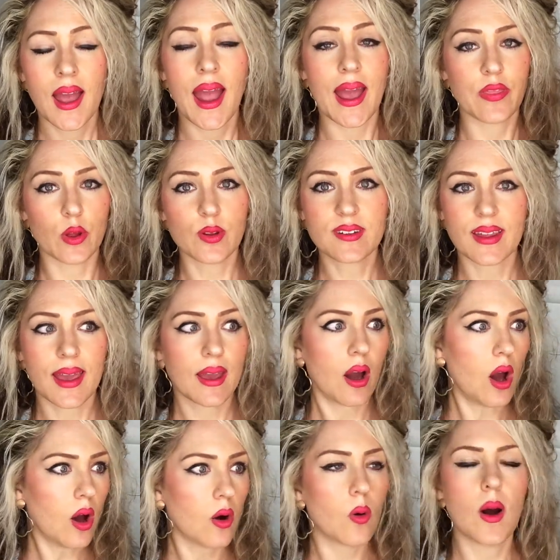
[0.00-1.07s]
And they'll say,
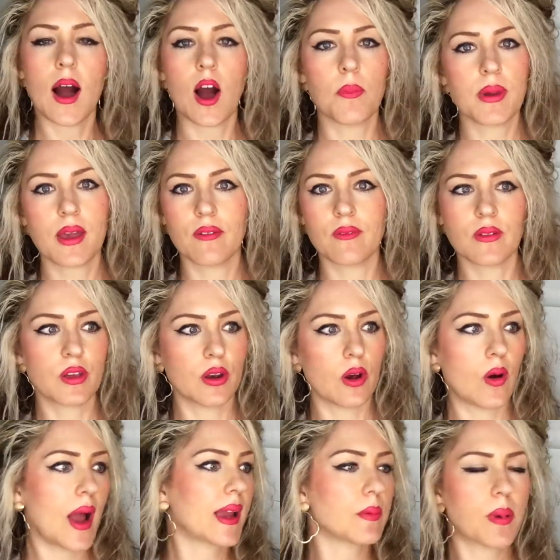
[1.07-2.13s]
oh,
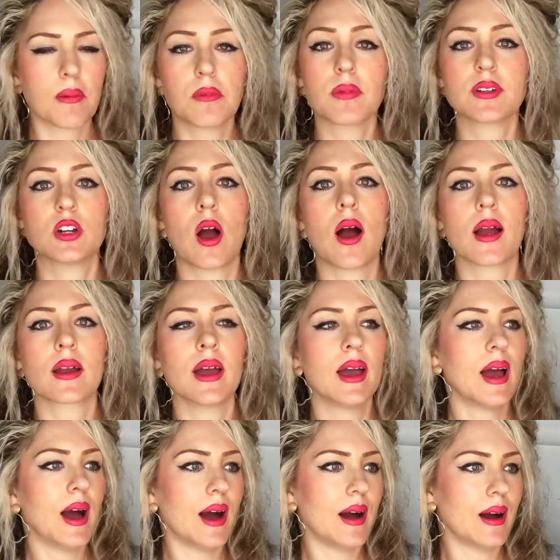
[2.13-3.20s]
I can probably talk,
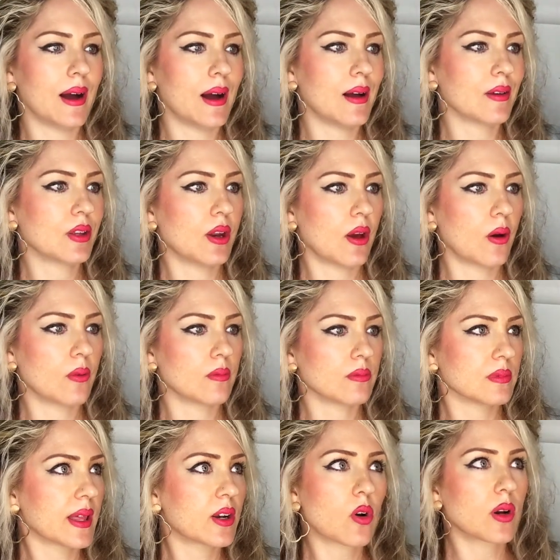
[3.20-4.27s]

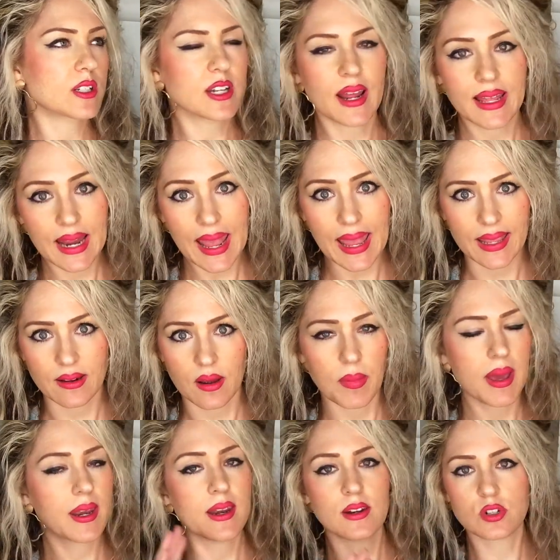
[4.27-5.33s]
later on tonight at 8. I'm
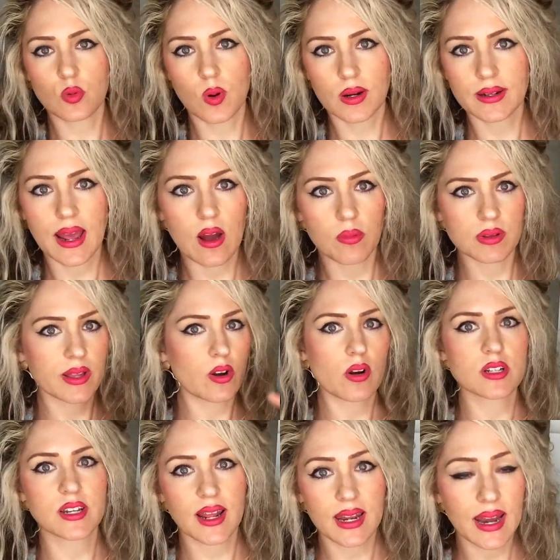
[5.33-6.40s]
headed into work now, but later on
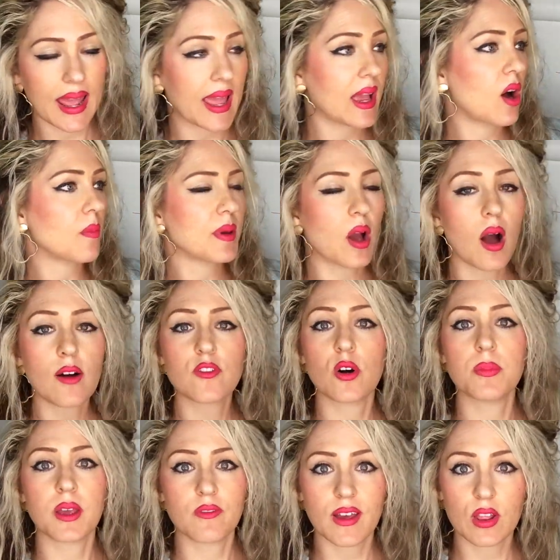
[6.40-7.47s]
tonight at 8, I'll be off, I'll
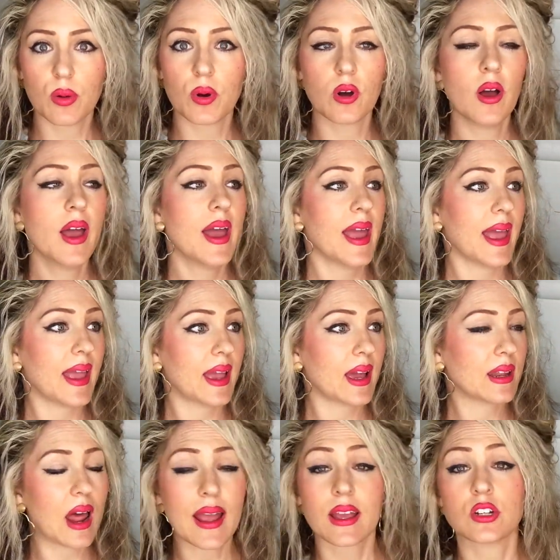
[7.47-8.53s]
be available,
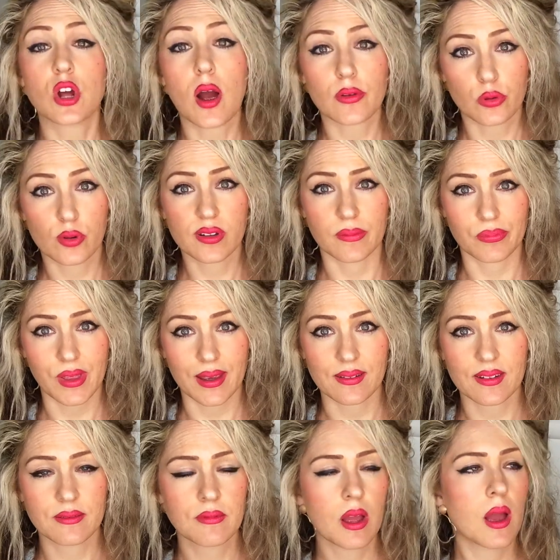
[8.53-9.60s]
and I can talk through some things.